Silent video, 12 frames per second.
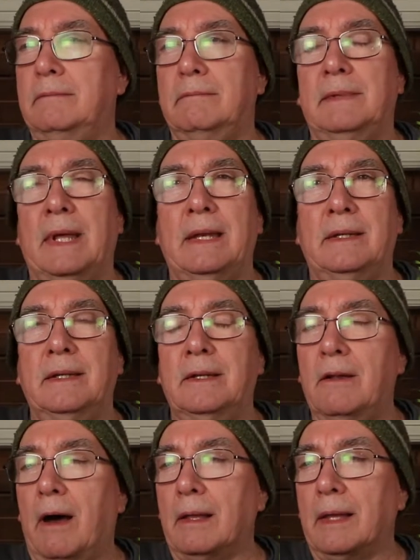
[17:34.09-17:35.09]
they did
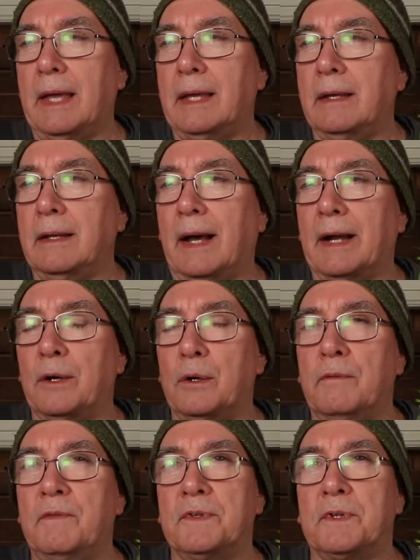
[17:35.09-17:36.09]
not like it. I don't
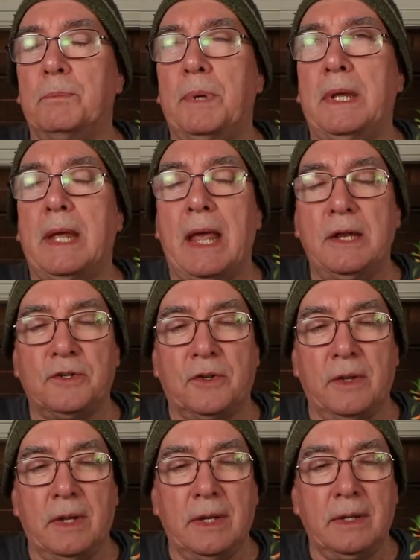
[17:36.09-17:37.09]
know if it's a pH
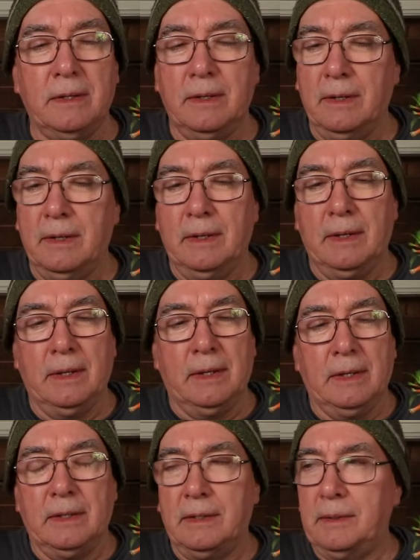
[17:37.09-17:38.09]
thing,
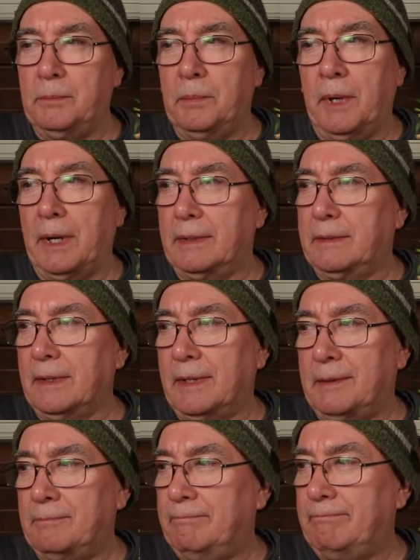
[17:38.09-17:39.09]
but
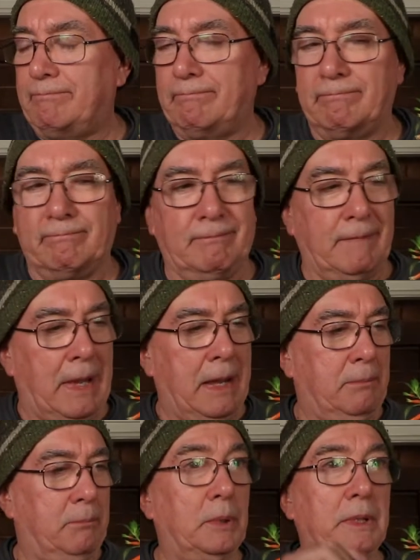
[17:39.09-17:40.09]

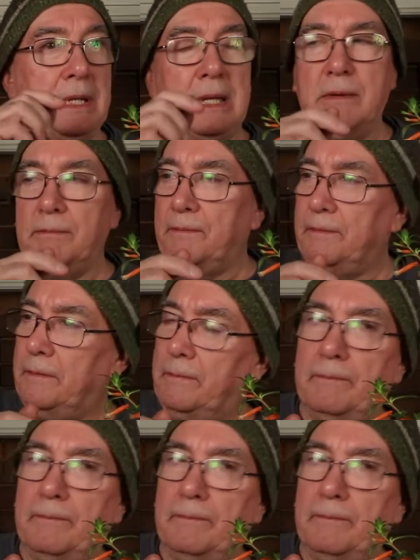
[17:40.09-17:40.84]
I believe